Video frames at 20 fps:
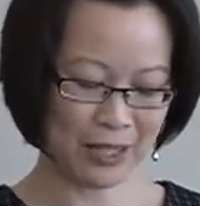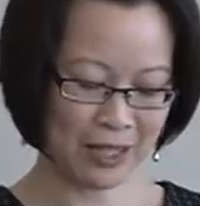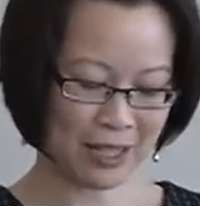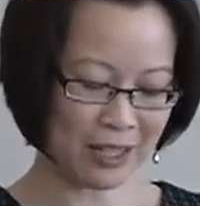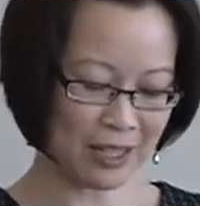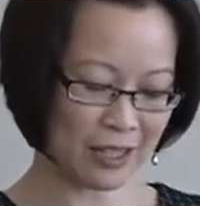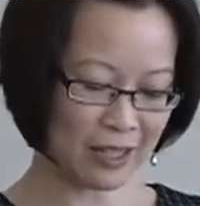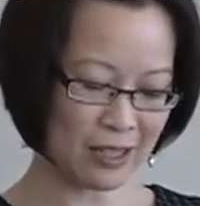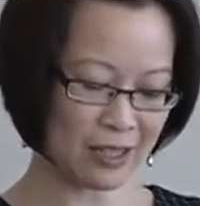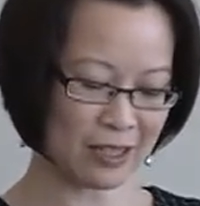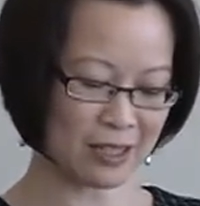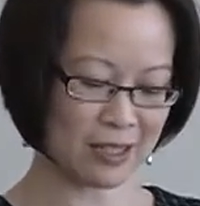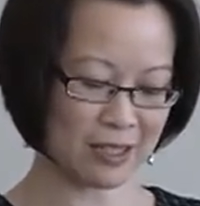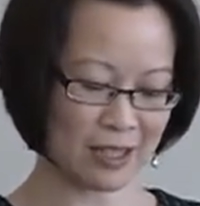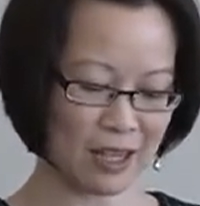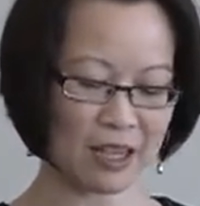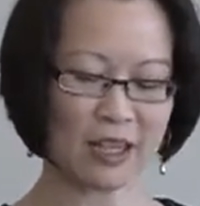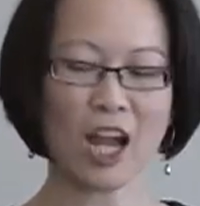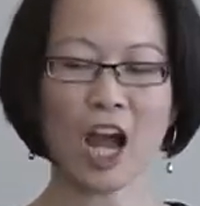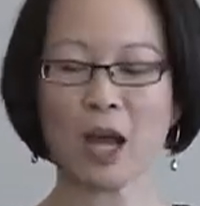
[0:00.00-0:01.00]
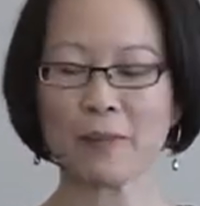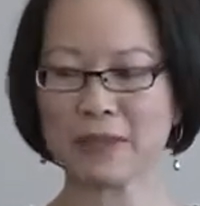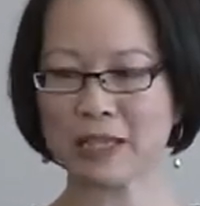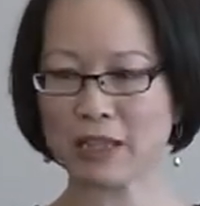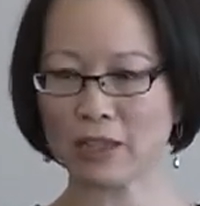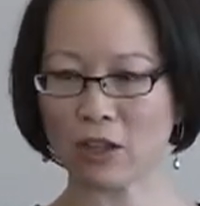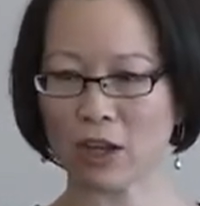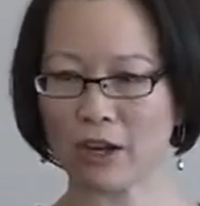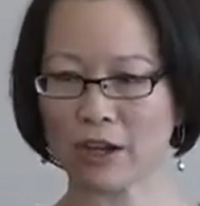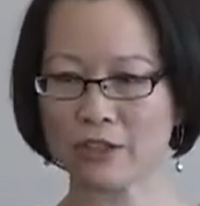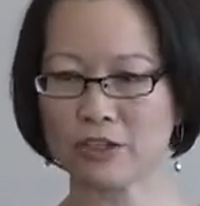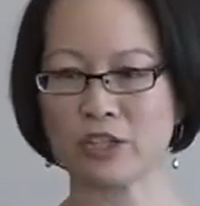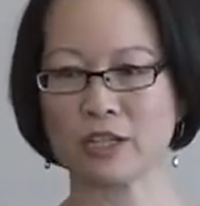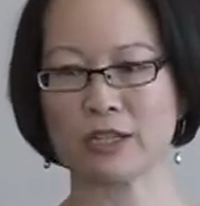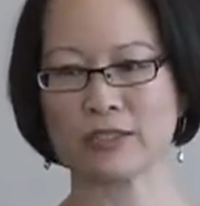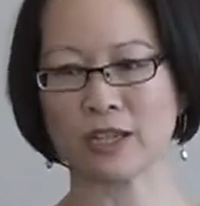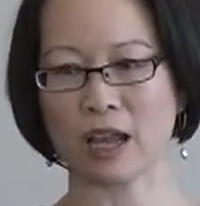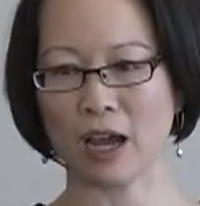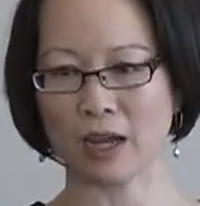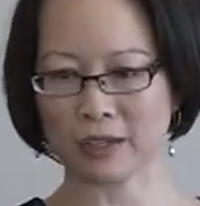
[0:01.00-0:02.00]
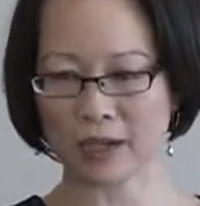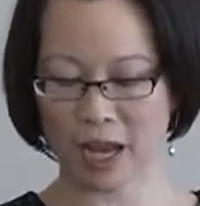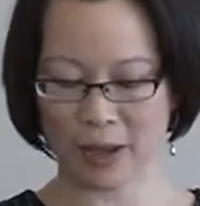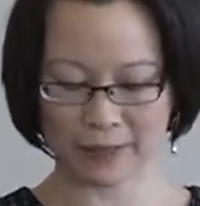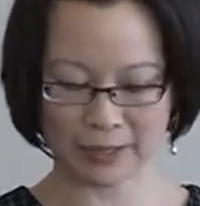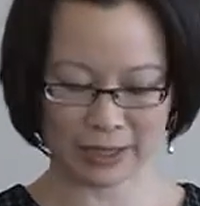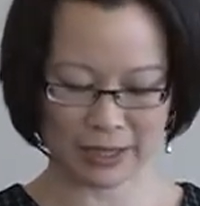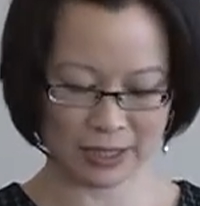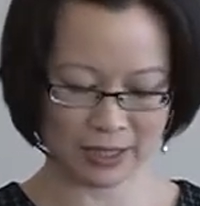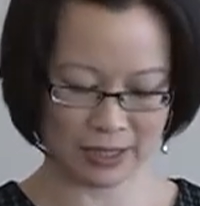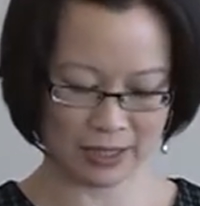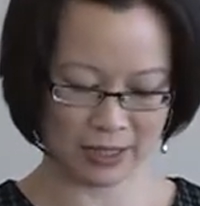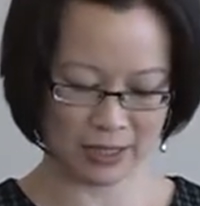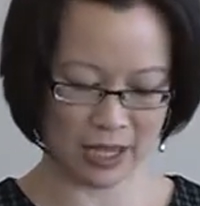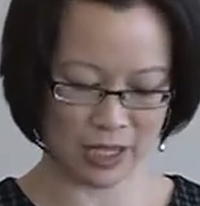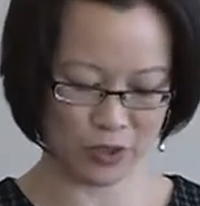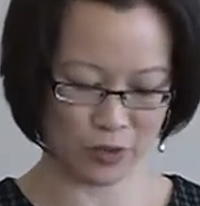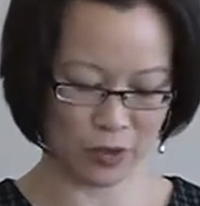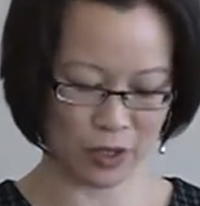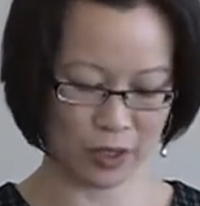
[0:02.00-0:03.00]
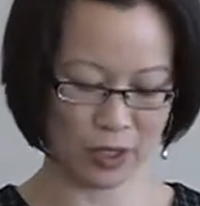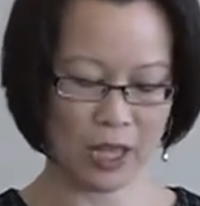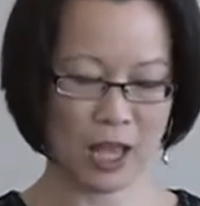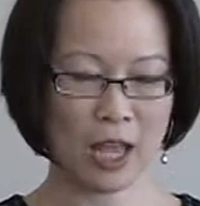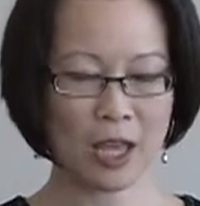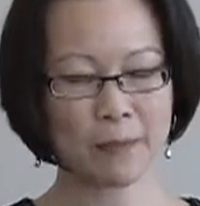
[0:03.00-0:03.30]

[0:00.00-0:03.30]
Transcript: It is uncommonly large, it's uncommonly successful.